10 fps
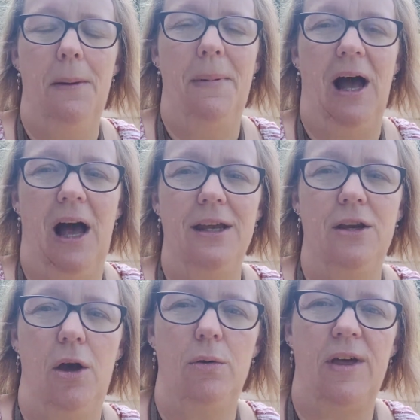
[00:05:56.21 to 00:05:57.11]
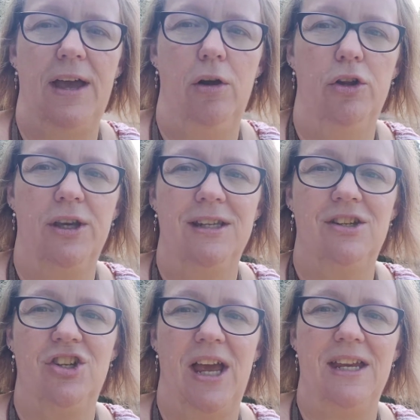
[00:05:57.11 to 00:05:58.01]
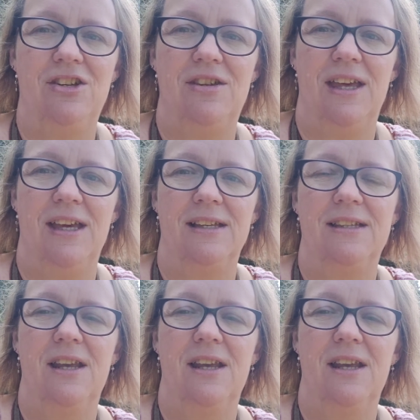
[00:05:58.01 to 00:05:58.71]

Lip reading: but I know they are looking to change things